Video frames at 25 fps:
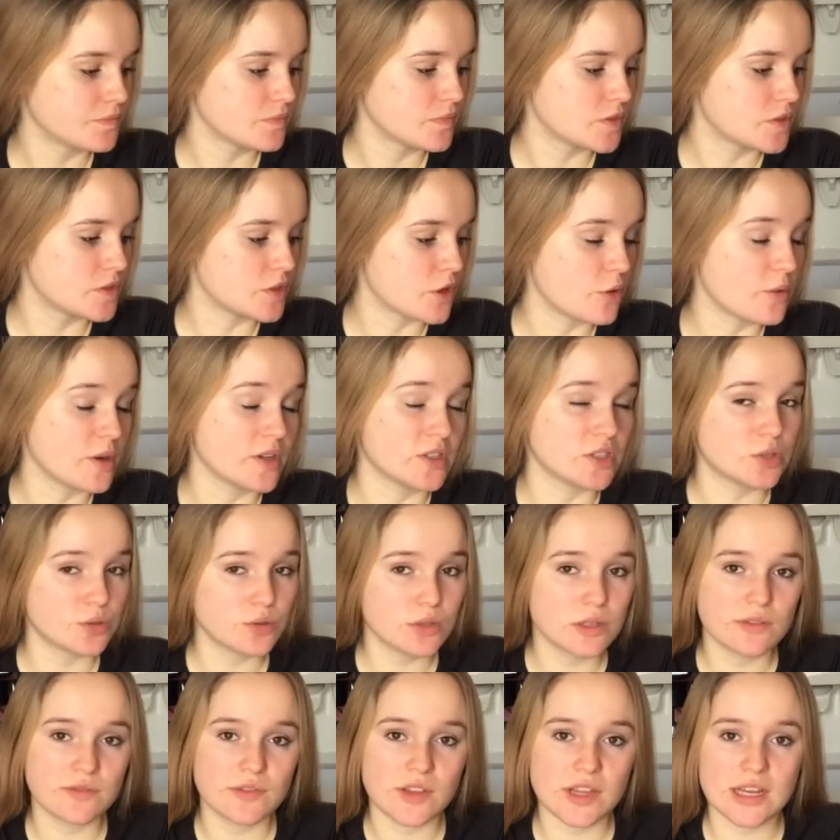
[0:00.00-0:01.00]
So
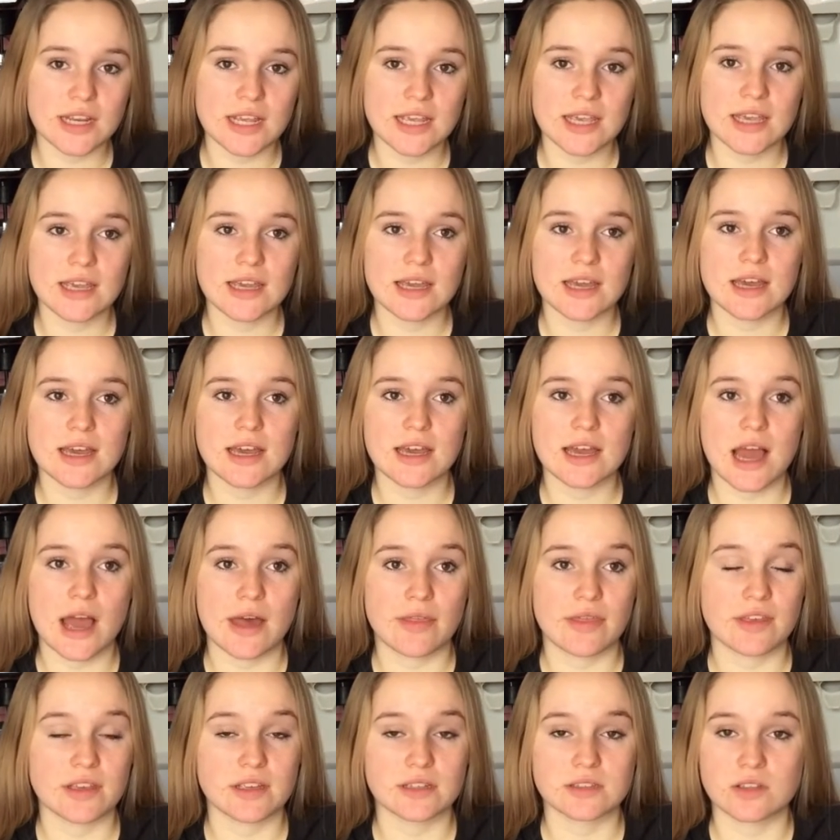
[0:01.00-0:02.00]
intuitive eating I
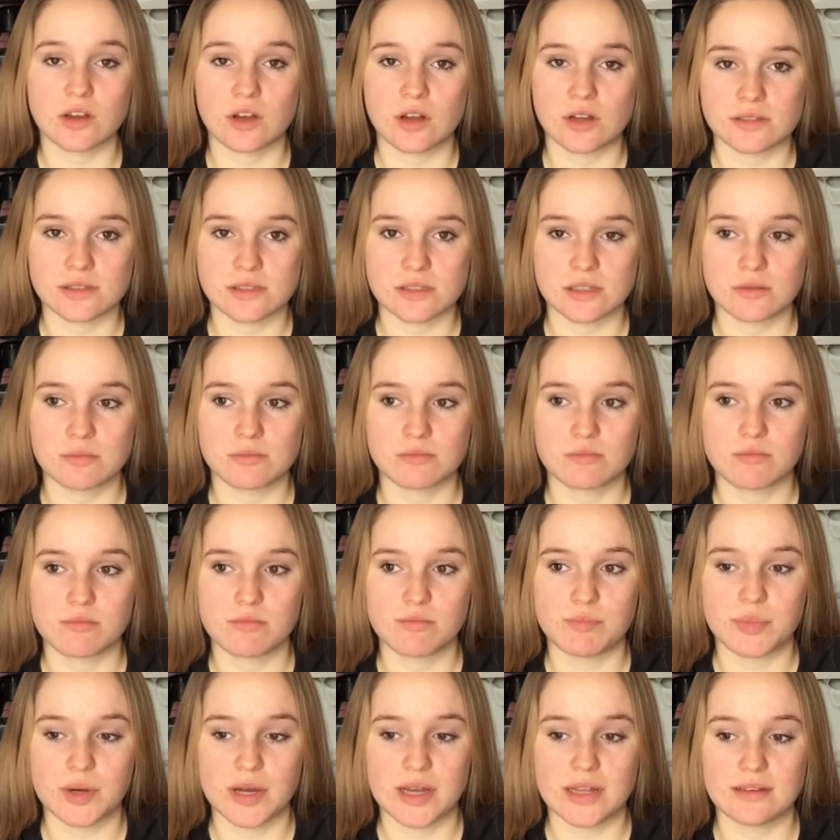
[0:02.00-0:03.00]
think it's awesome,
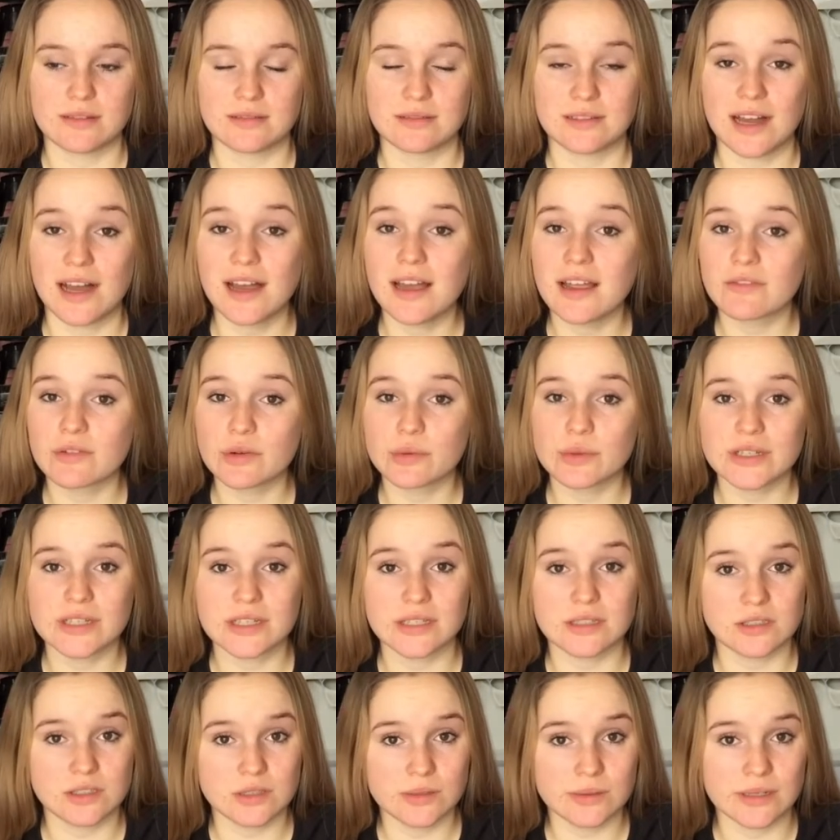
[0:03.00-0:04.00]
but not everyone
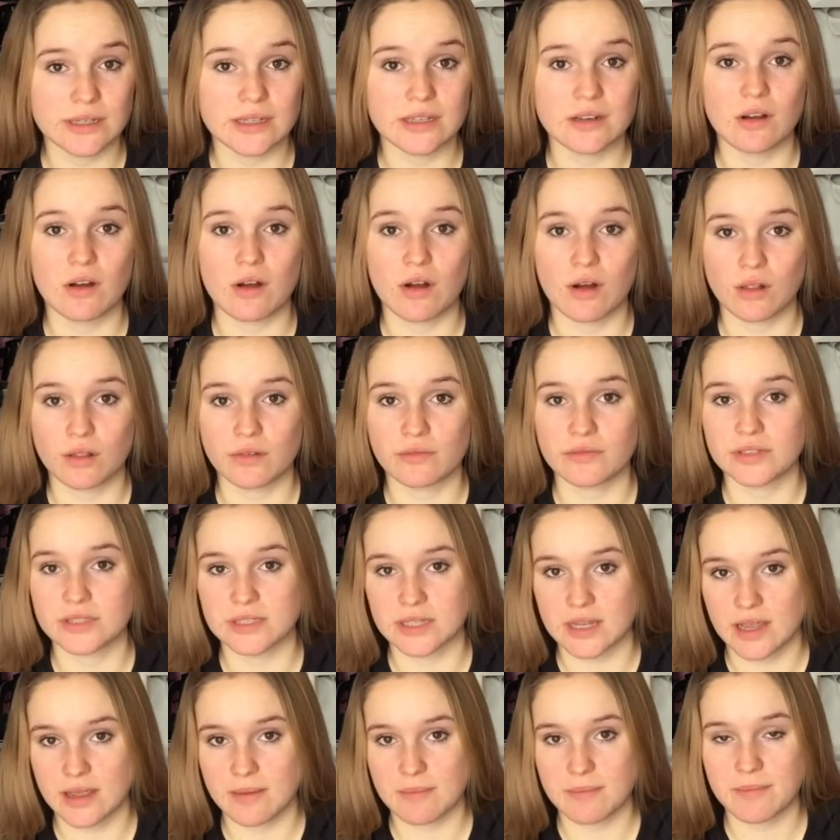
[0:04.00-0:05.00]
can do it all of the
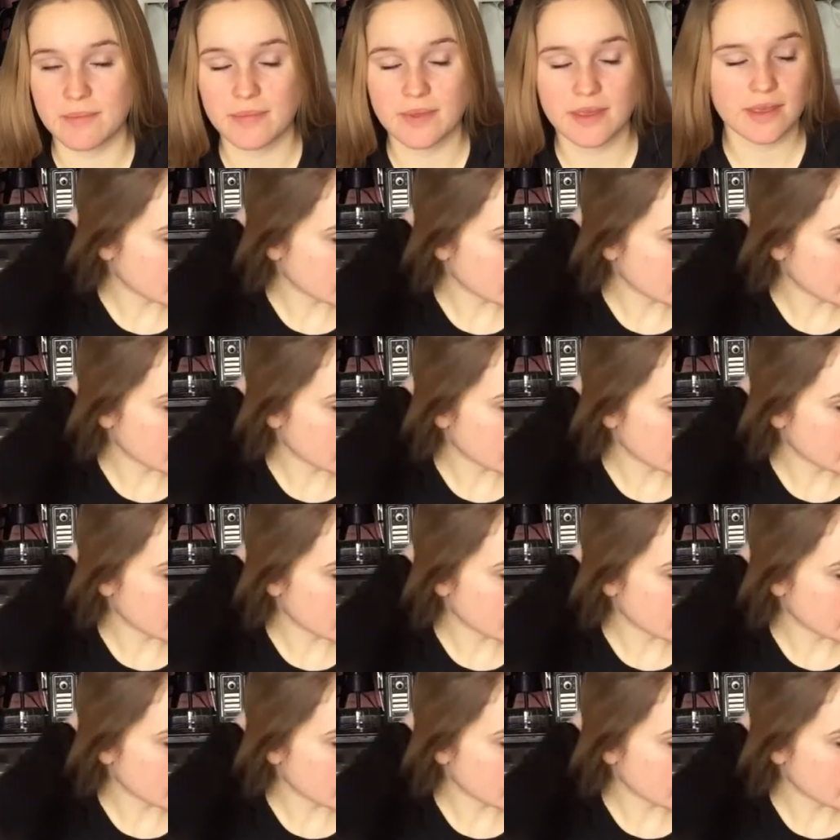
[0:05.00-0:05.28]
time.